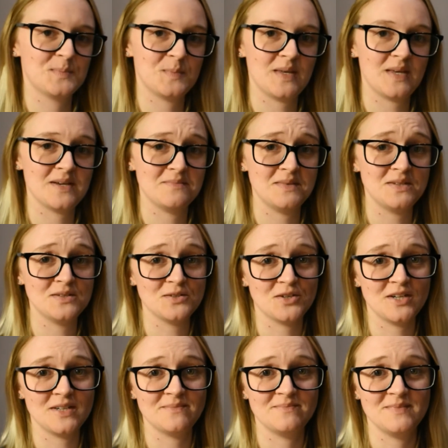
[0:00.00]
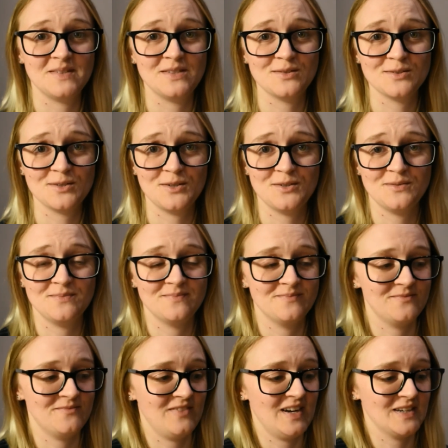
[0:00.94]
But yeah, he's great. He's so
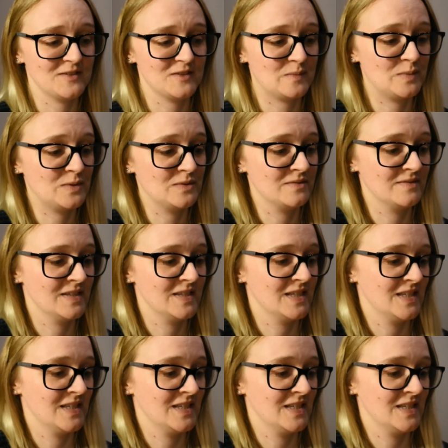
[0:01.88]
flexible.